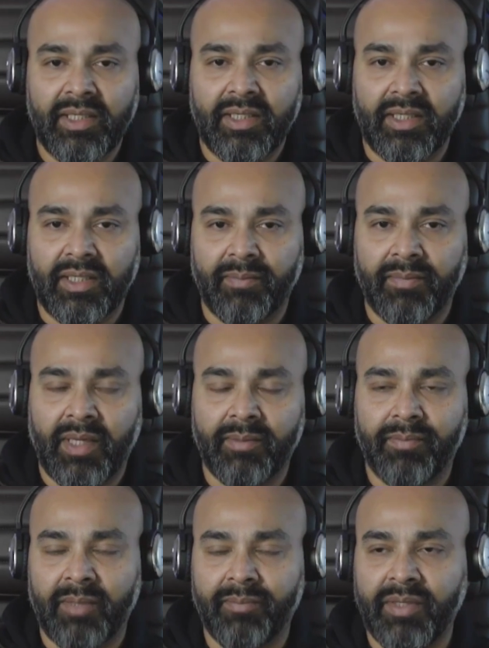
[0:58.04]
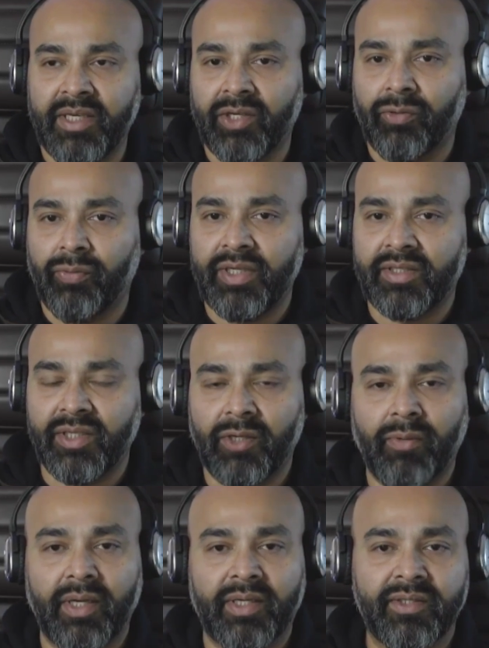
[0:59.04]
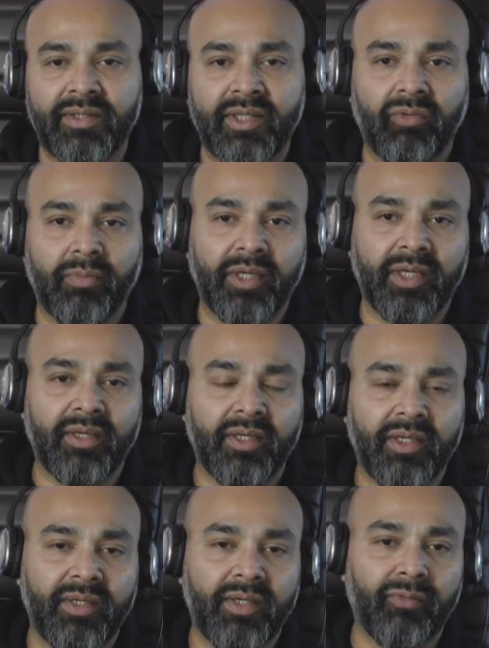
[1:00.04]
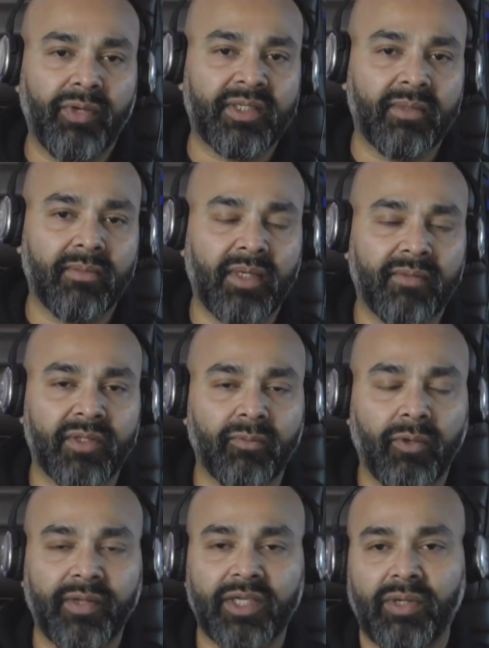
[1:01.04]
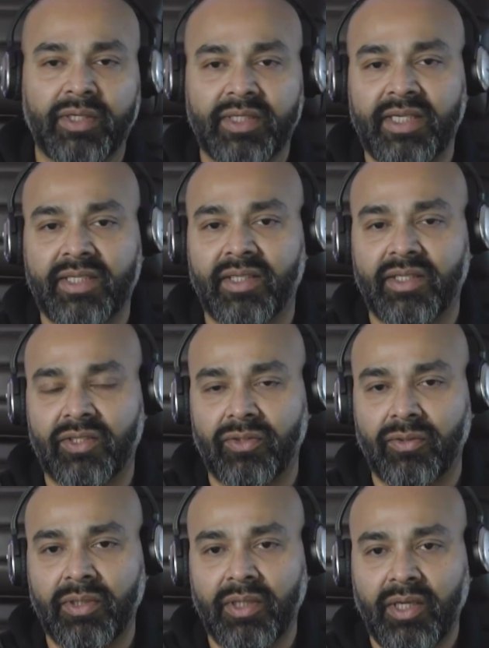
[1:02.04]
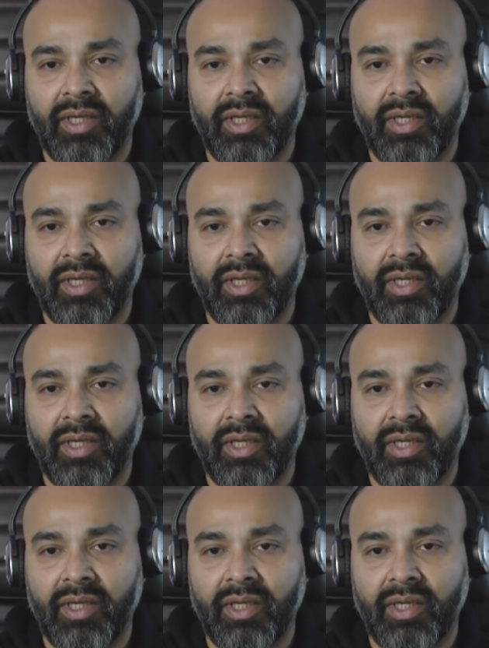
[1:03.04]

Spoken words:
had been increasing quite considerably in recent months. And what that translated into